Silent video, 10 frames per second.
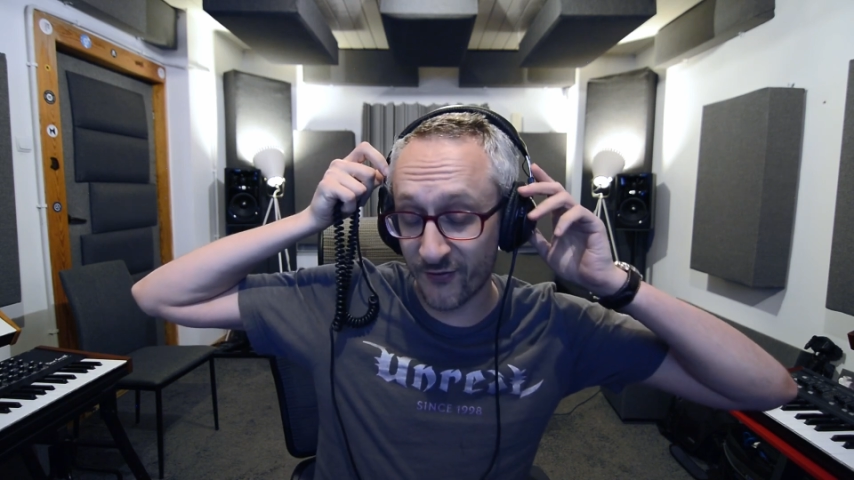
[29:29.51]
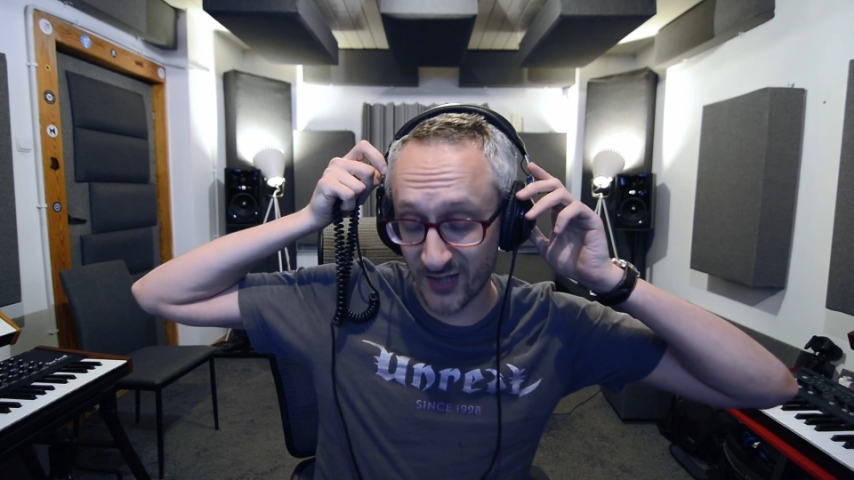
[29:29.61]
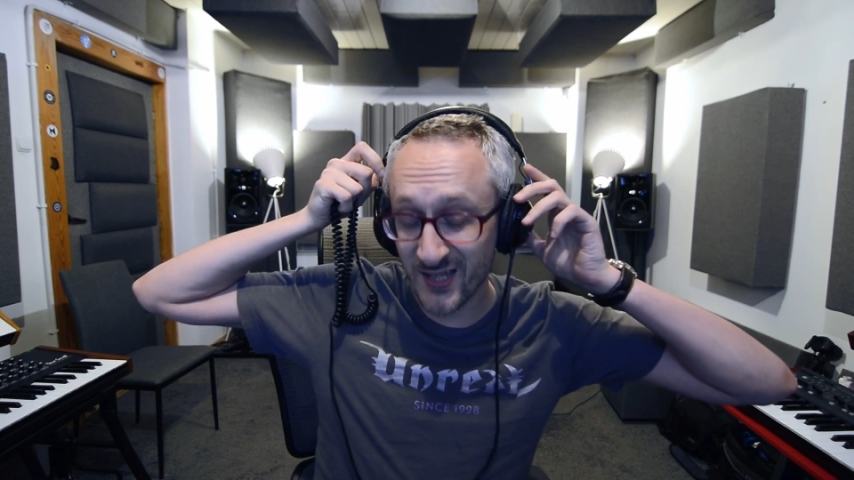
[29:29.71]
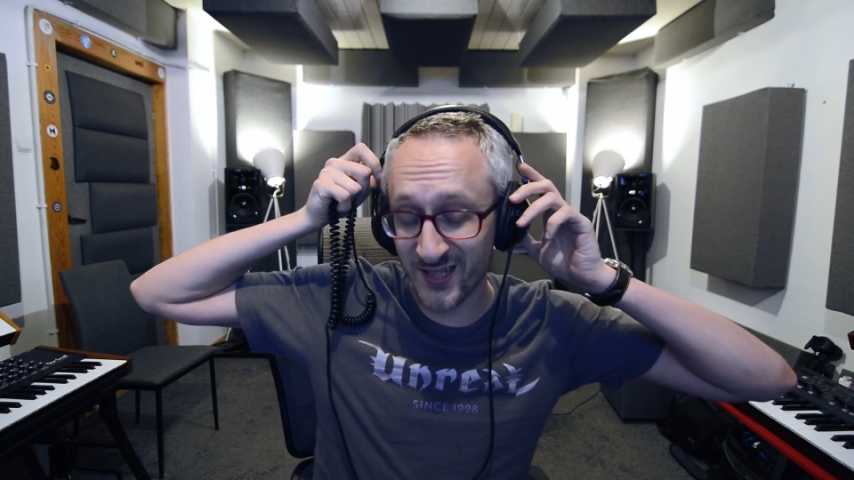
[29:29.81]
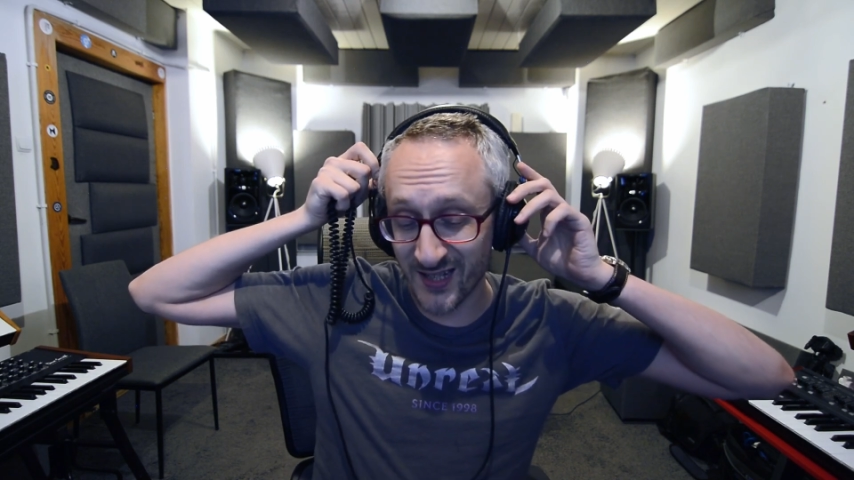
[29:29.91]

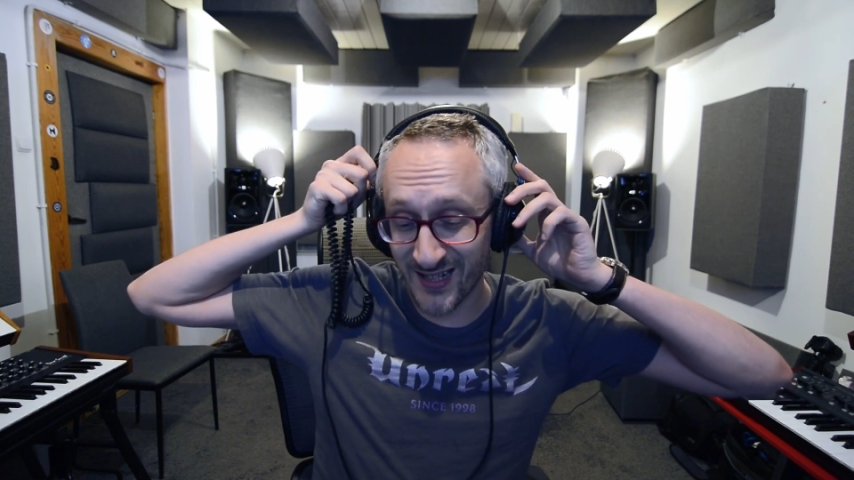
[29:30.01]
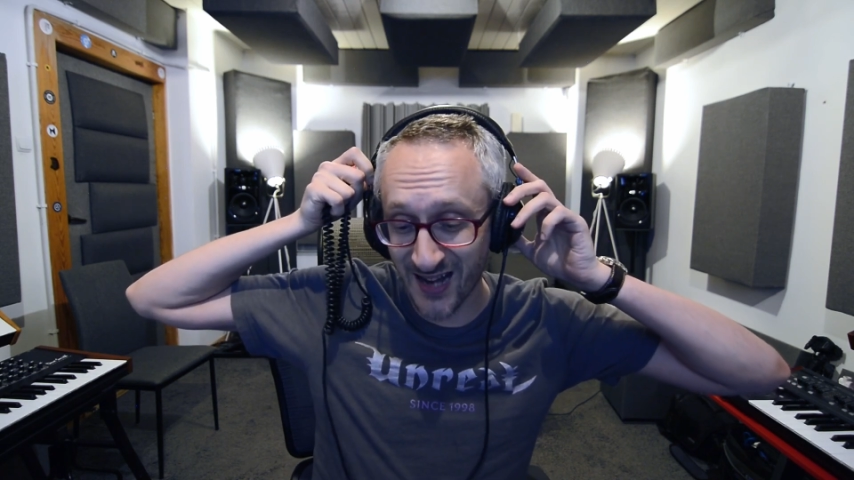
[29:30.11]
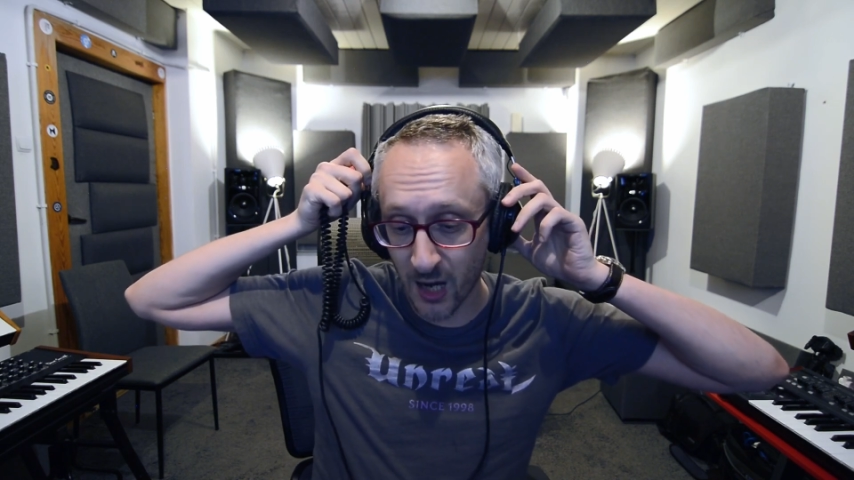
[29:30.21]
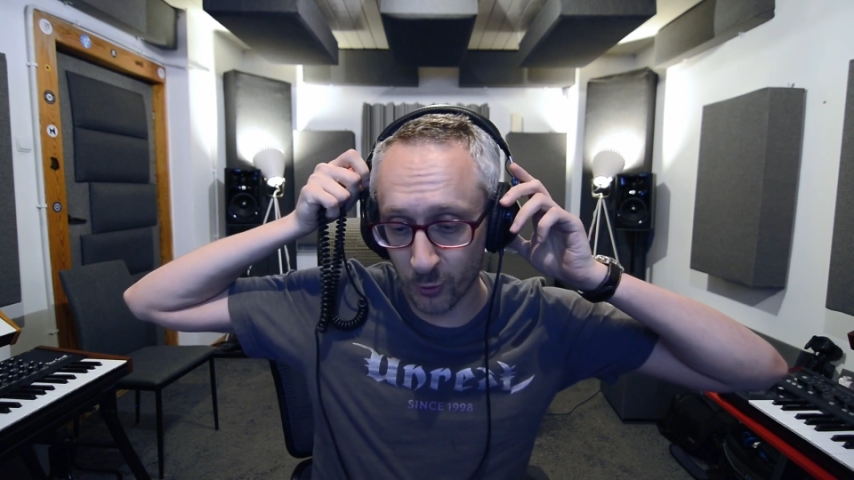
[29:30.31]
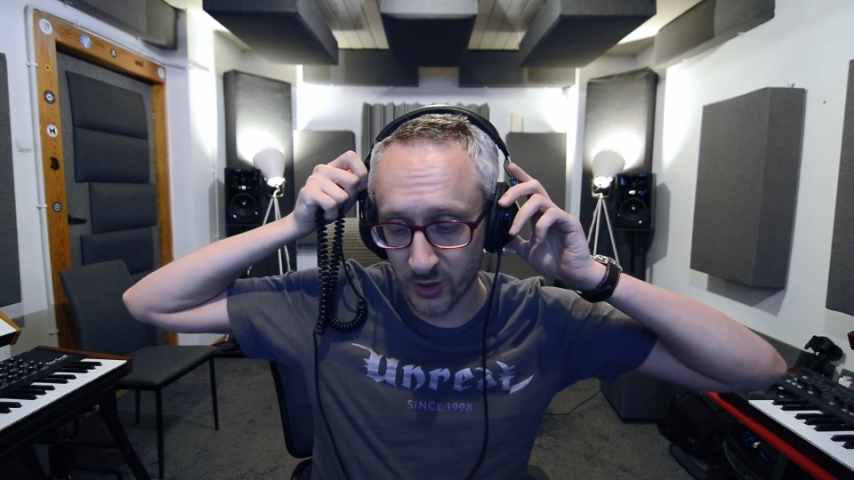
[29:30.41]
tested it
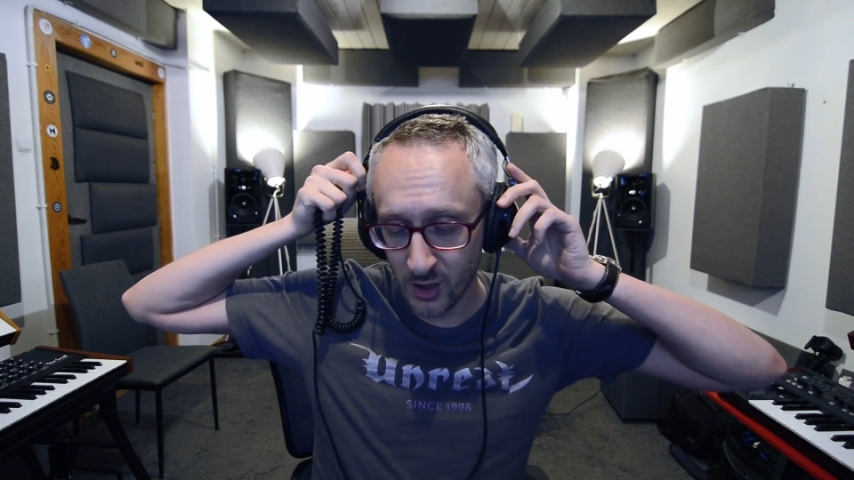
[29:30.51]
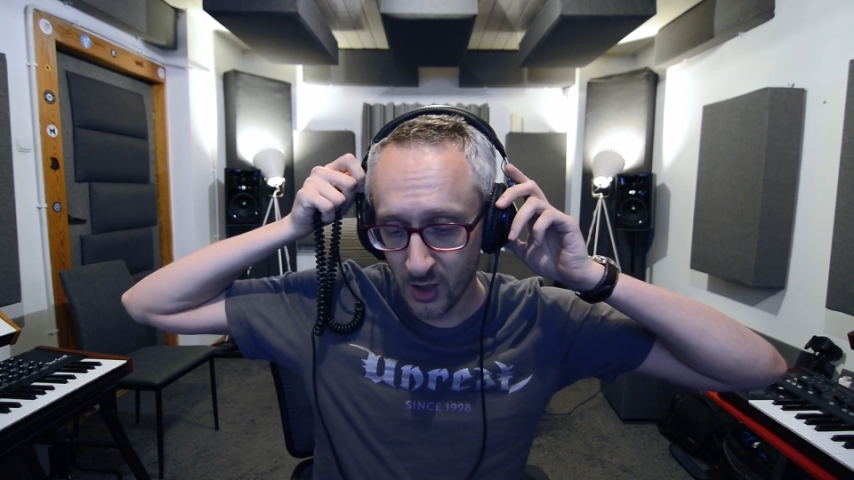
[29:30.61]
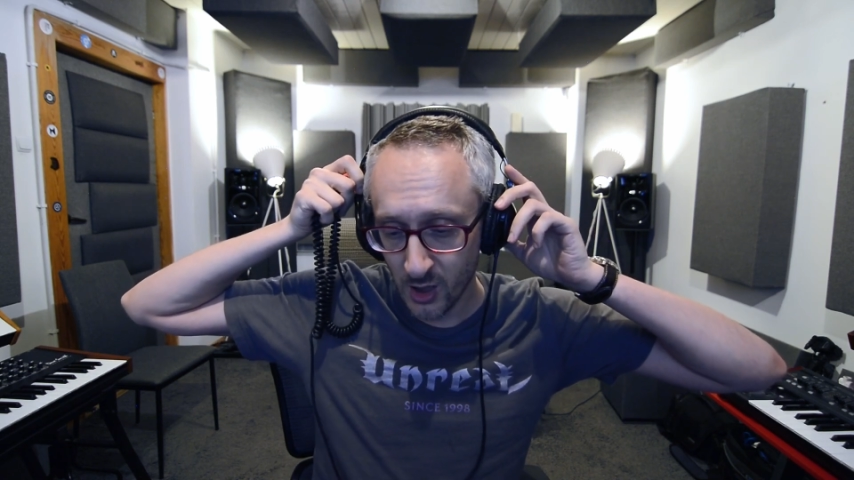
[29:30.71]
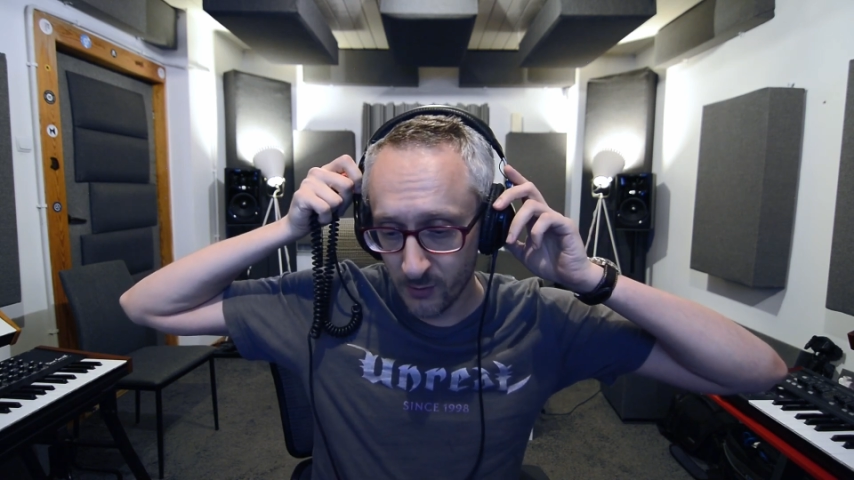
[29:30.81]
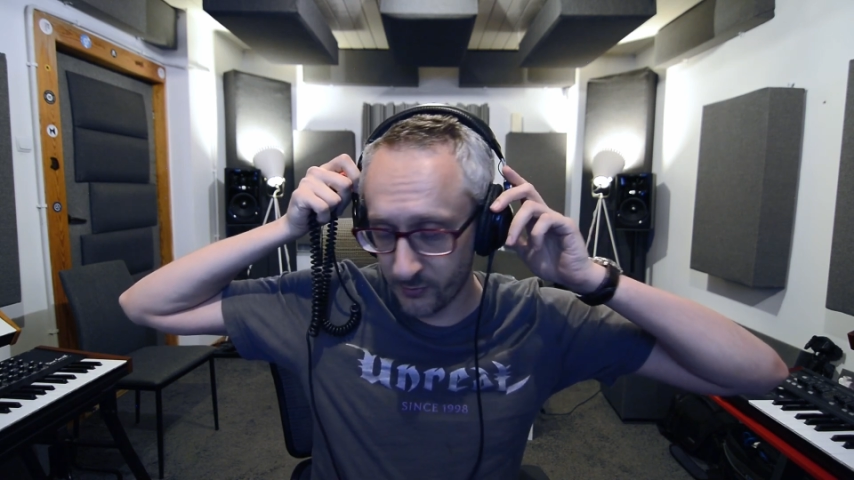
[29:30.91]
out
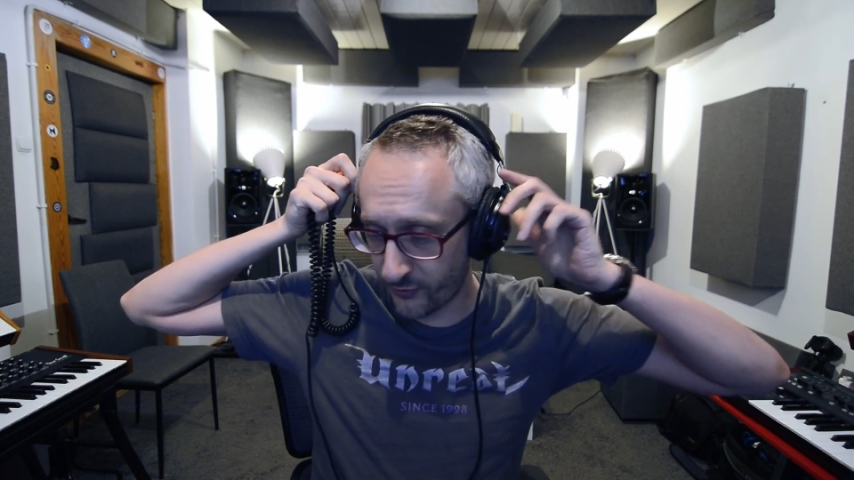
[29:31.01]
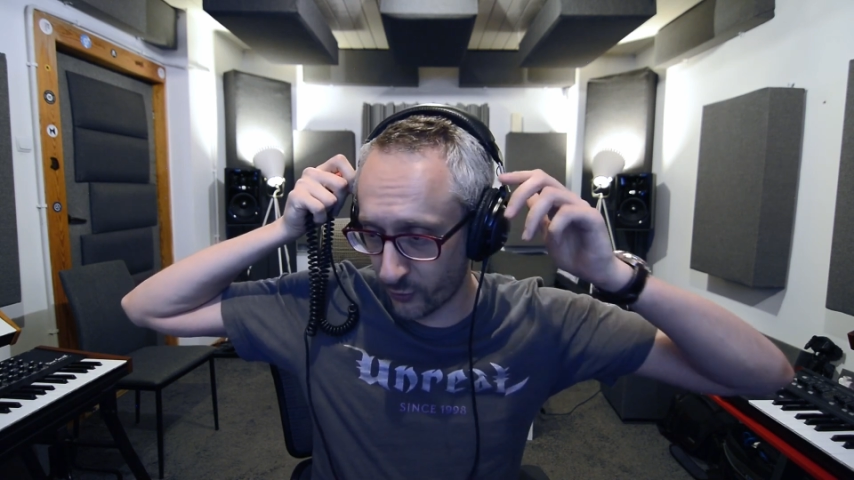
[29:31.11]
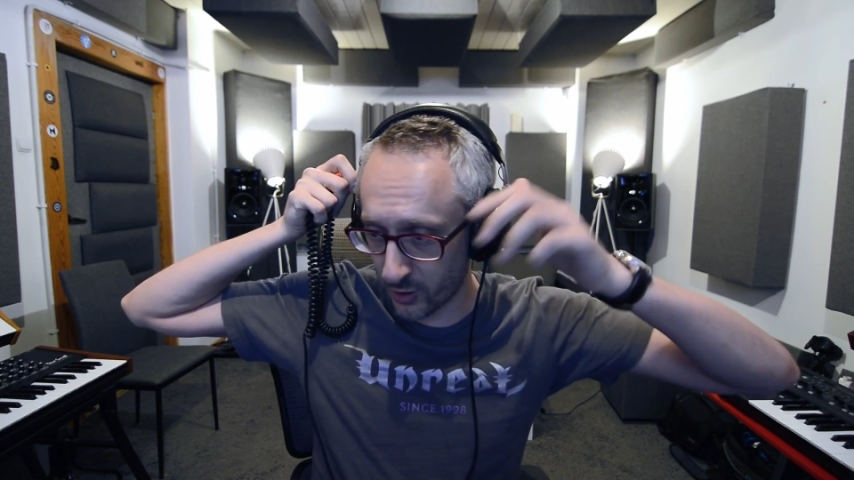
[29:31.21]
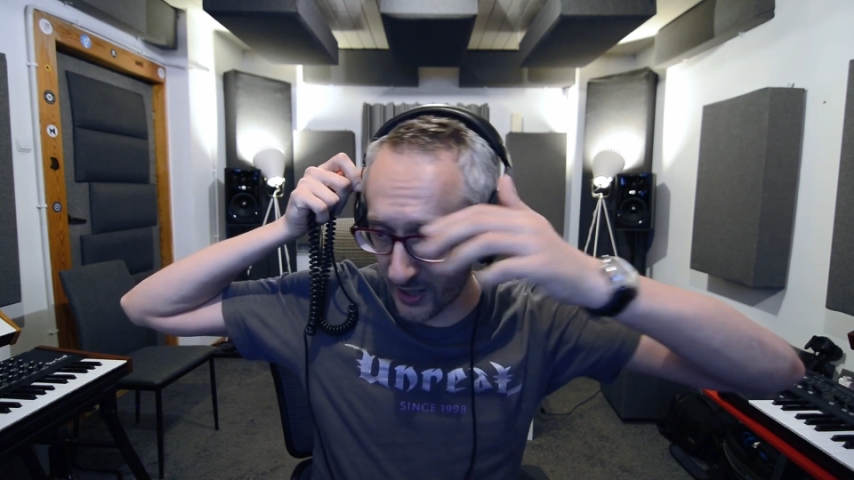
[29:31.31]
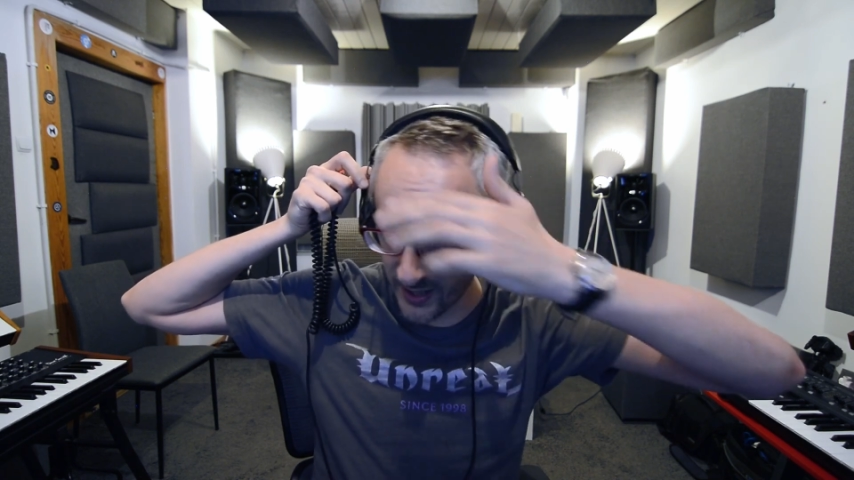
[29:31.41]

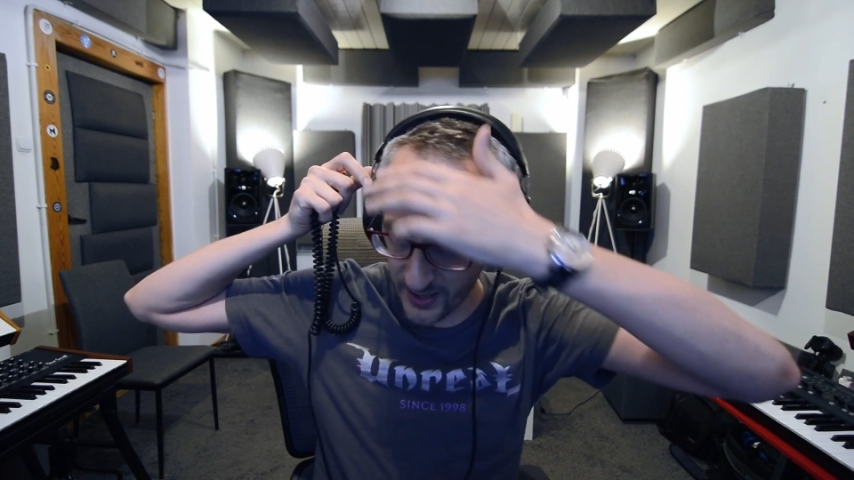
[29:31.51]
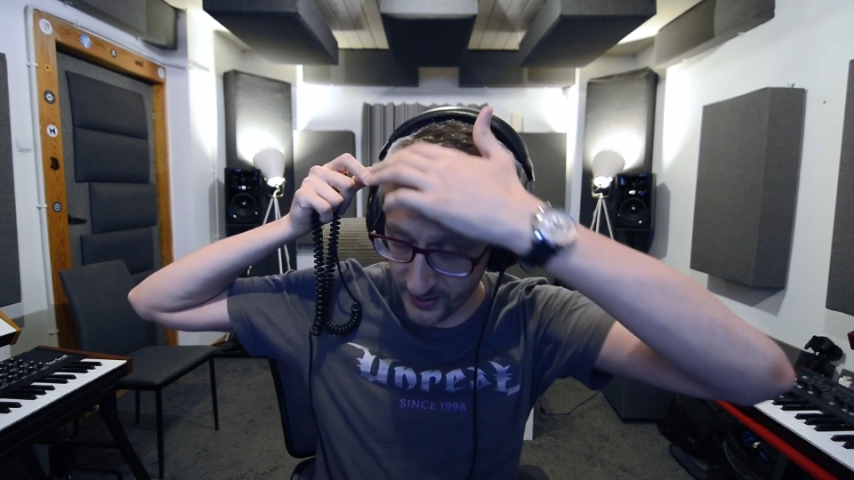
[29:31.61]
before I had